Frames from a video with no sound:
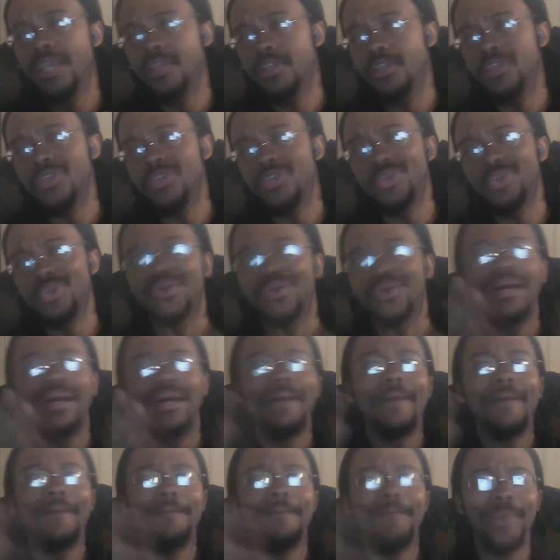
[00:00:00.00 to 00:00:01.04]
to do,
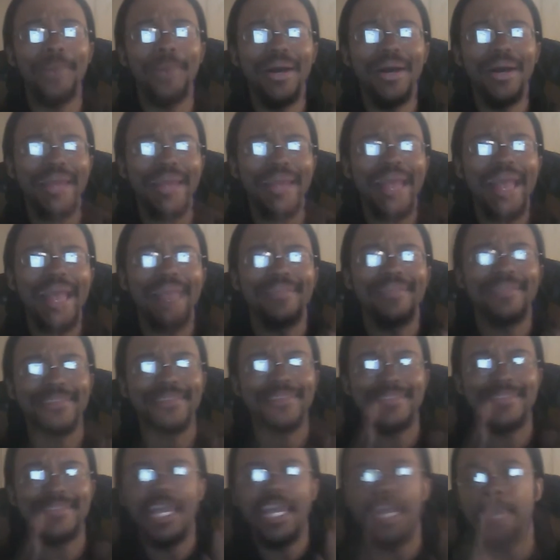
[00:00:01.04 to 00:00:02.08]
but at the
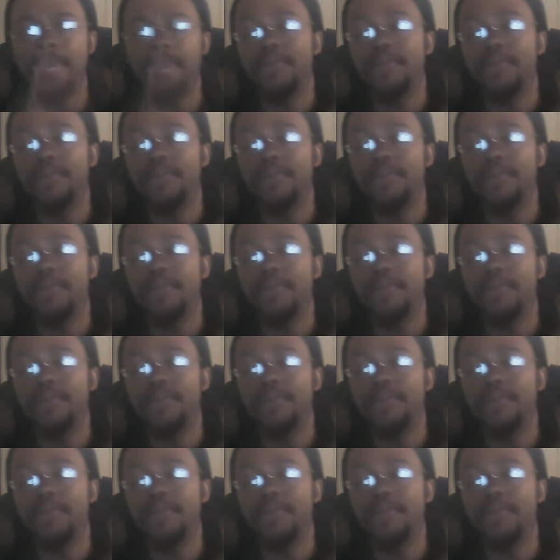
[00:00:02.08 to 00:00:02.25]
same